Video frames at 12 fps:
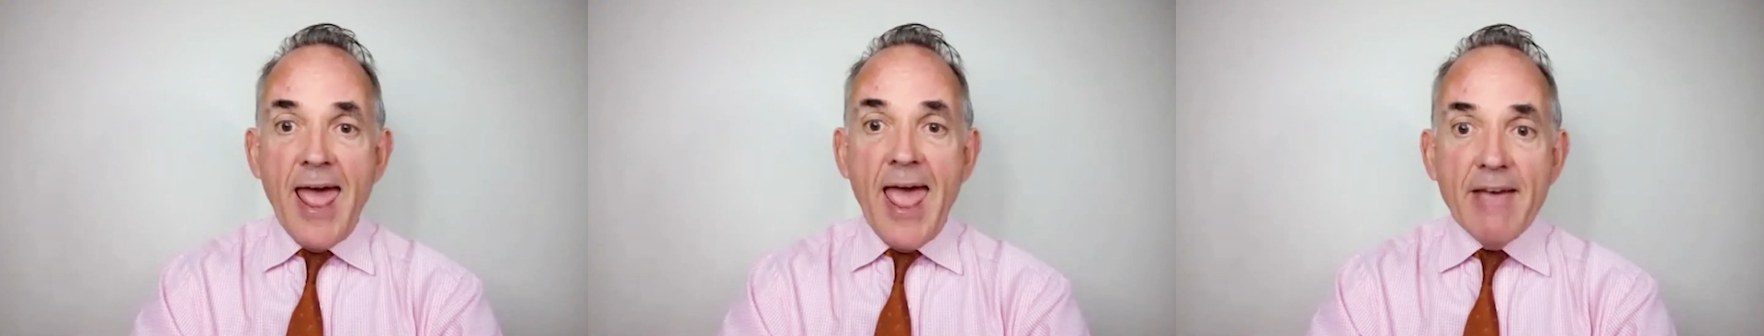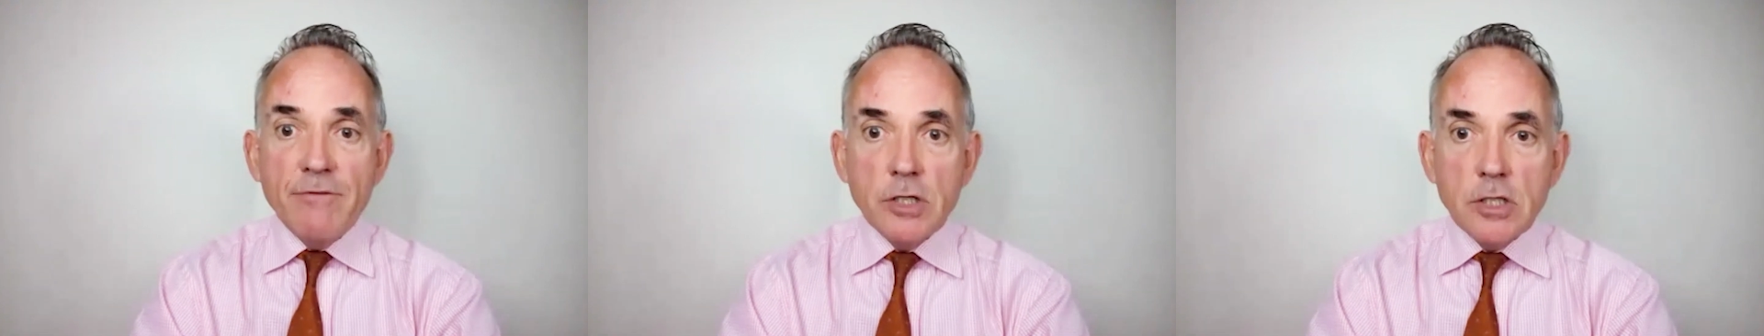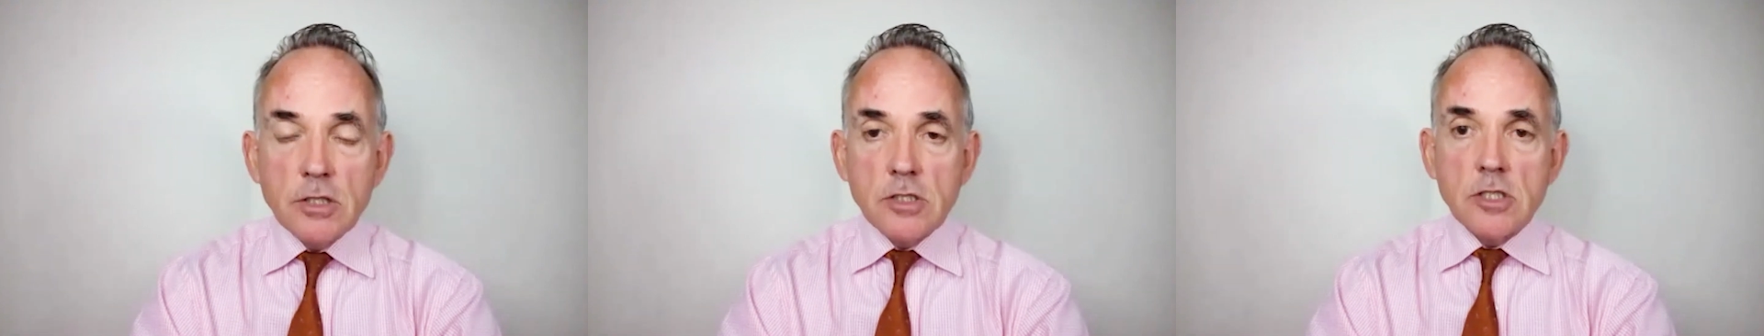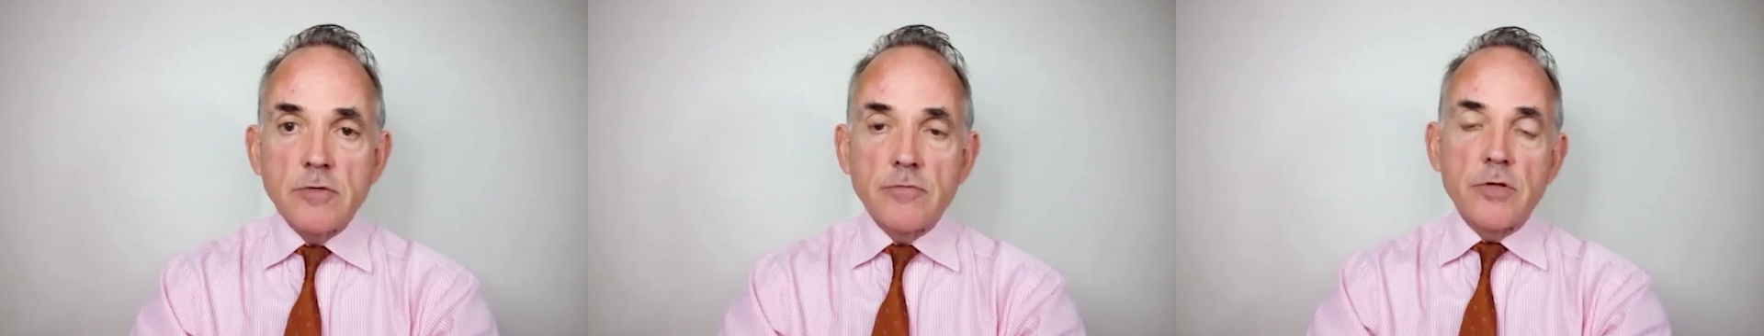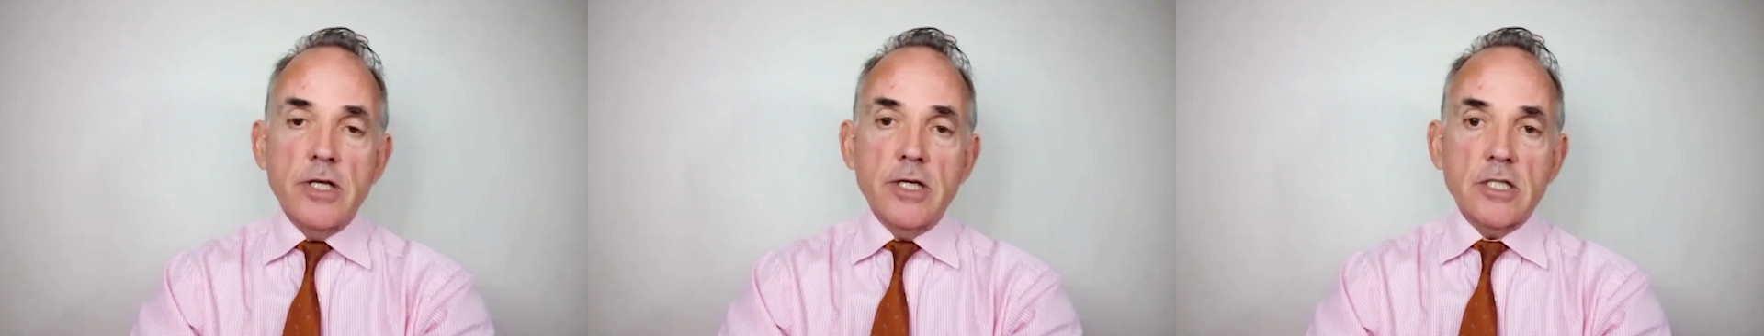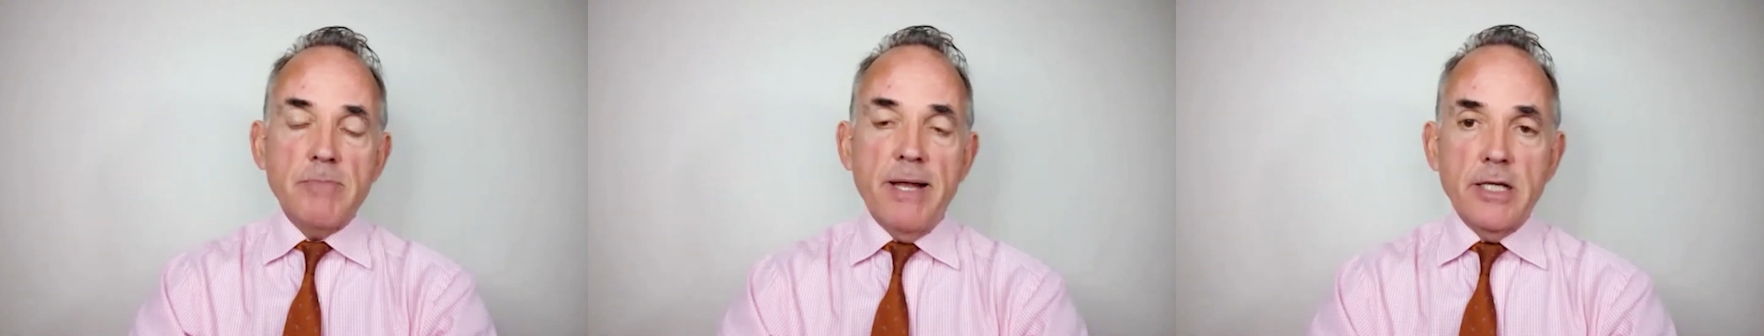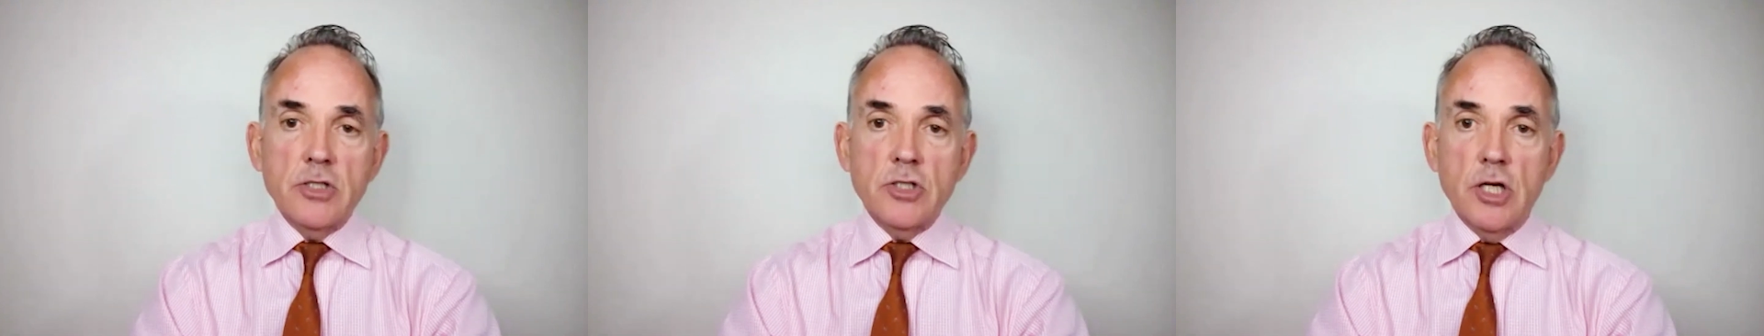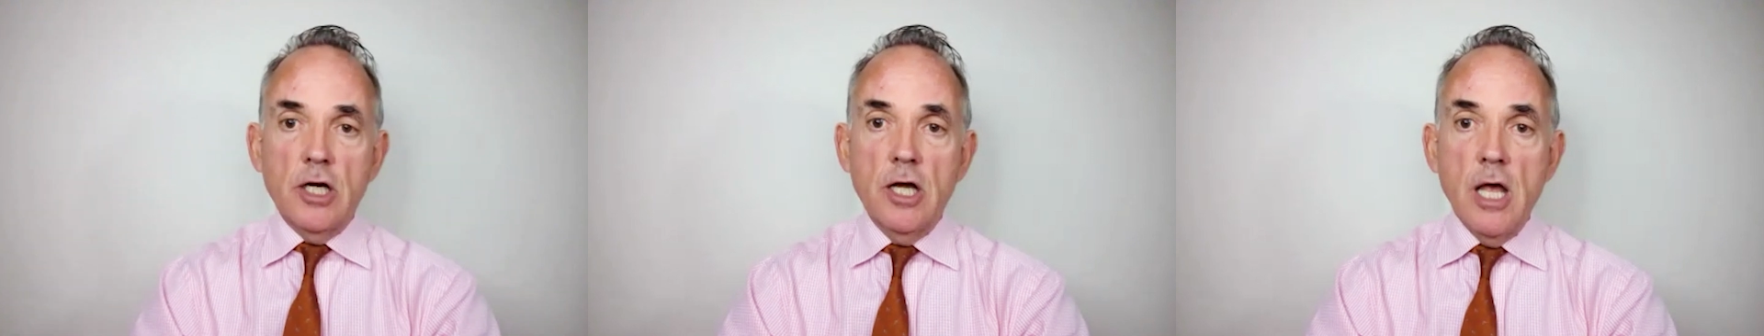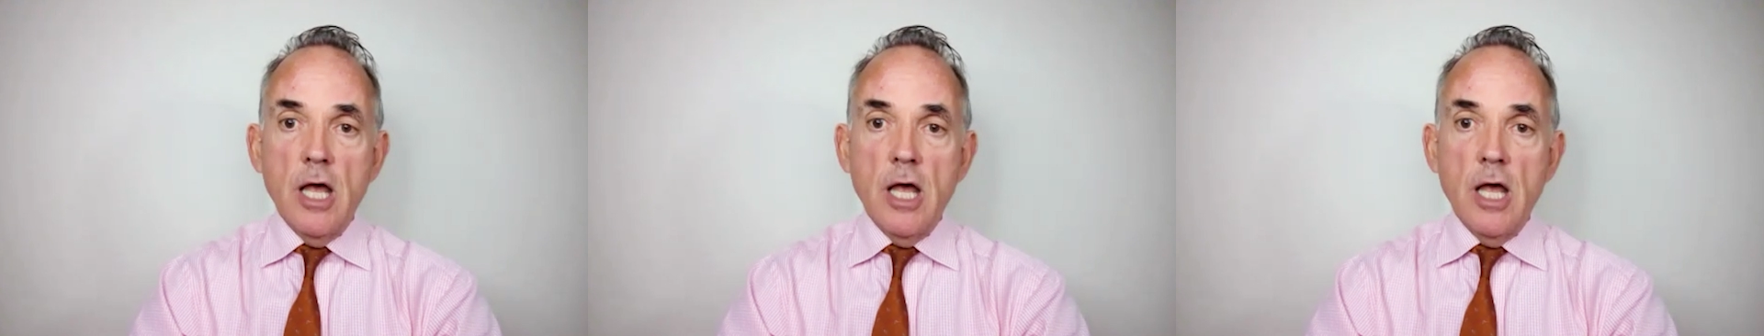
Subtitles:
evidence of the expenditure.